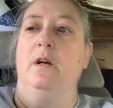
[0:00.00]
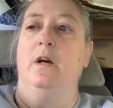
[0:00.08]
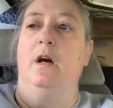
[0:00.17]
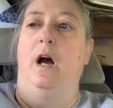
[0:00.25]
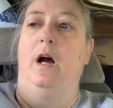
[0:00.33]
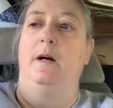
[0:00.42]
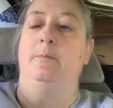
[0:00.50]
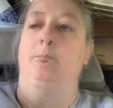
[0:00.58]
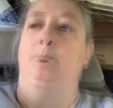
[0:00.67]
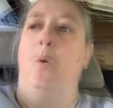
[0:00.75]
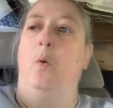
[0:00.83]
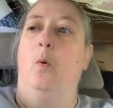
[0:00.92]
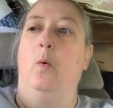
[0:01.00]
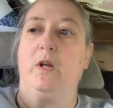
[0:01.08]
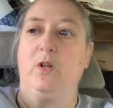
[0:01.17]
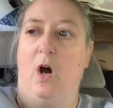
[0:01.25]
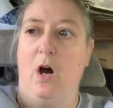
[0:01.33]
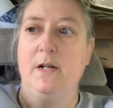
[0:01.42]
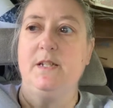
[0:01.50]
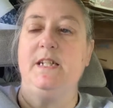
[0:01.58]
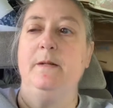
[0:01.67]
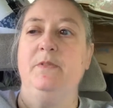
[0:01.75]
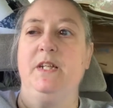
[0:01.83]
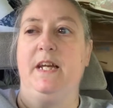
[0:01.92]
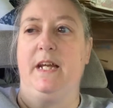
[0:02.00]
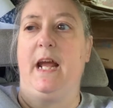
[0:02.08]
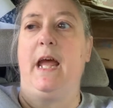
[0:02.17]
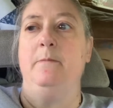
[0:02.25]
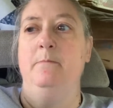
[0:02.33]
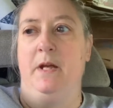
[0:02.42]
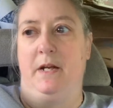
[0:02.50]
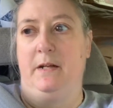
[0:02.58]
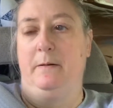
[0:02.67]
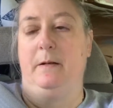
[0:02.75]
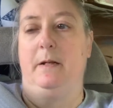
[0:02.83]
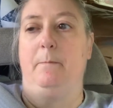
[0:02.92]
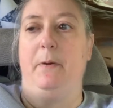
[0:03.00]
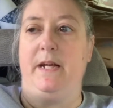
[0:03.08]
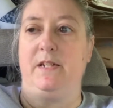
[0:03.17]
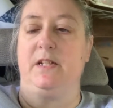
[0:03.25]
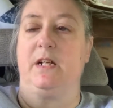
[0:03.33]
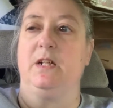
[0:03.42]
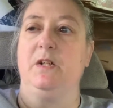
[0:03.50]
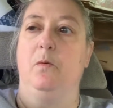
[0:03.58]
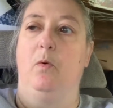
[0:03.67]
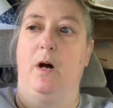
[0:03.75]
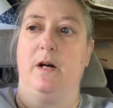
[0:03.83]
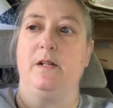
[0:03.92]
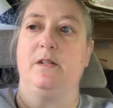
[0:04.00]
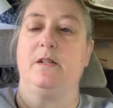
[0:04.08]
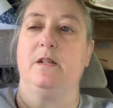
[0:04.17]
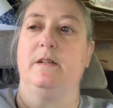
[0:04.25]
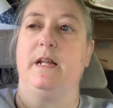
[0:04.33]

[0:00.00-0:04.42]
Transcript: What caused him to get admitted basically was,